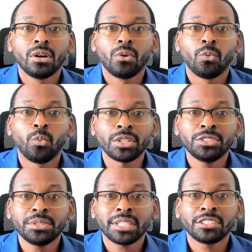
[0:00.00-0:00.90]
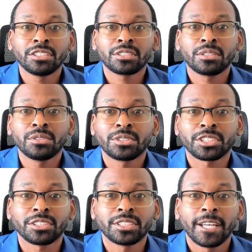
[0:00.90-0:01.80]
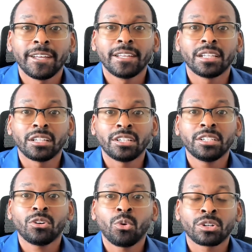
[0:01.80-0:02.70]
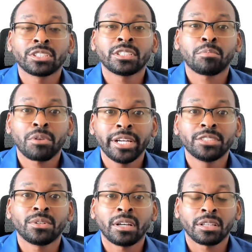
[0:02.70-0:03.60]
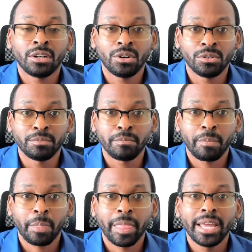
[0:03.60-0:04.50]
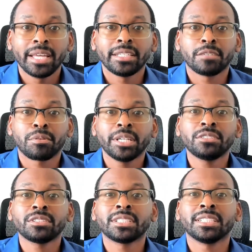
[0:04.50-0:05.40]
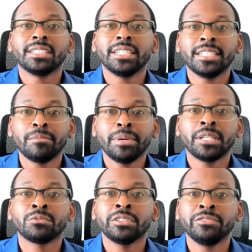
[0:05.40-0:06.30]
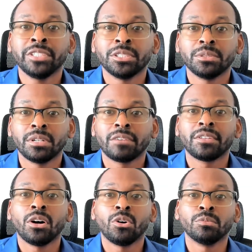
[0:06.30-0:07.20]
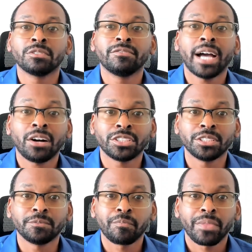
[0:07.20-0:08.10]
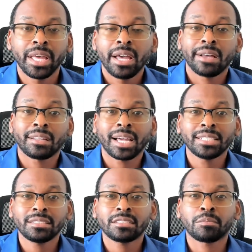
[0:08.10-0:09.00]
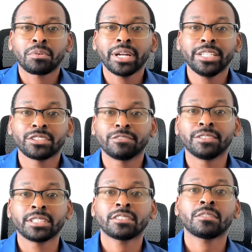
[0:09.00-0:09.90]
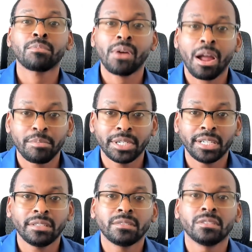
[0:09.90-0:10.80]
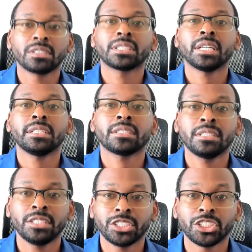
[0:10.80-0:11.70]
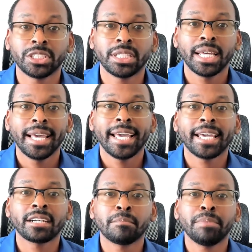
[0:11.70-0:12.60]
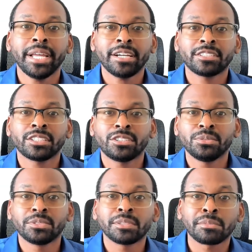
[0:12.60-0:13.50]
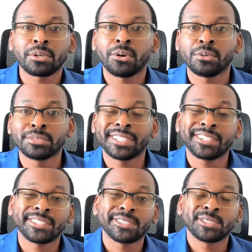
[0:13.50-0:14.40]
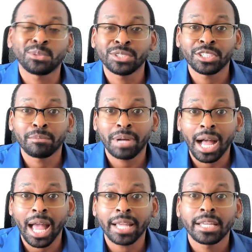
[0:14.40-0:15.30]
Once you sign your disclosures, the lender orders an appraisal on the home. The appraisal is an independent review of the home's value. A licensed appraiser visits the property, looks at its condition, and compares it to similar homes that are sold nearby.